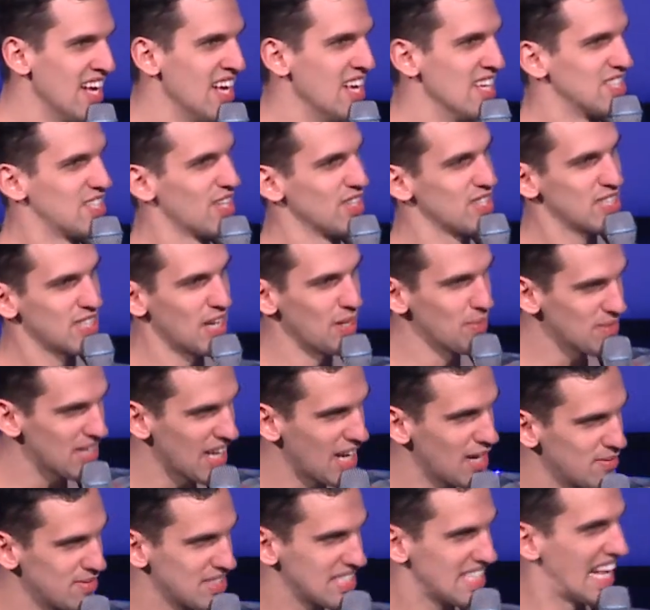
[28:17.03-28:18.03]
So
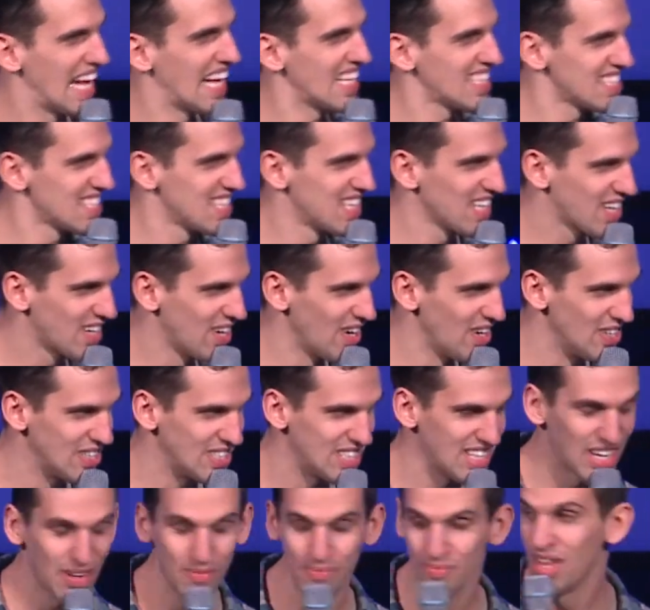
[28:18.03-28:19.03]
sometimes that's the
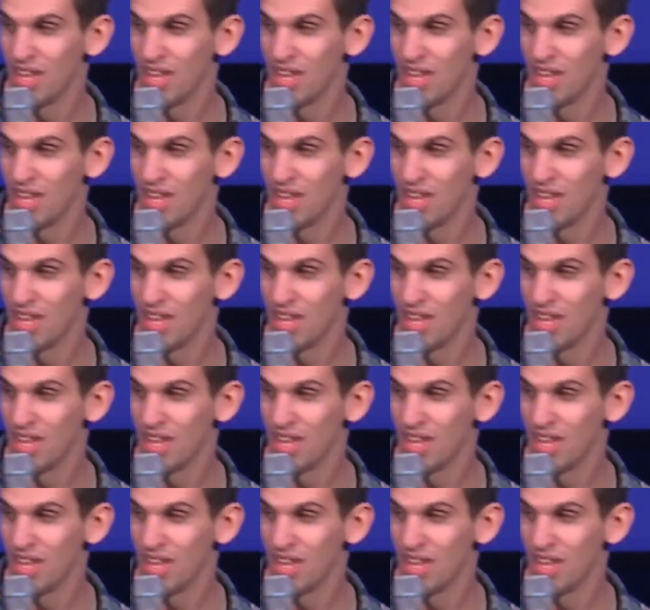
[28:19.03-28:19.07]
coaching.